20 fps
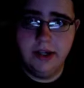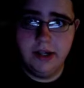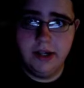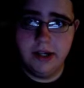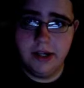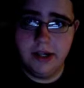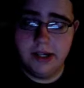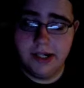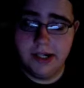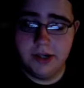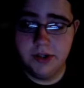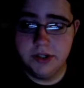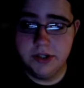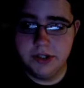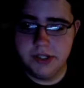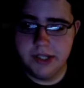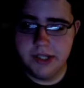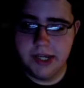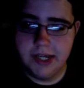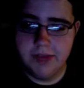how good
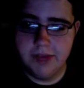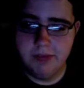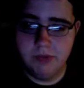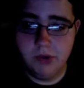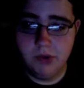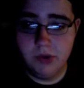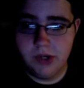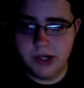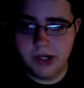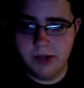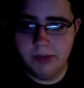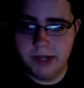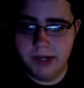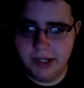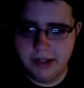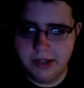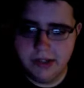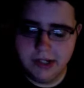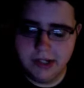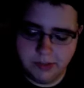the game or how bad
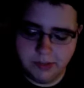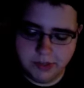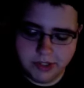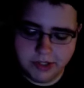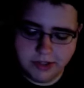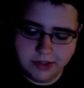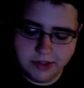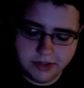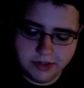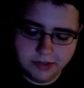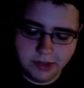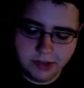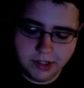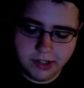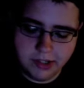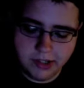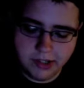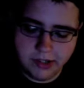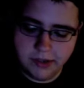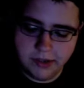the game is,
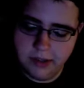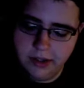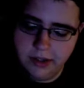depending on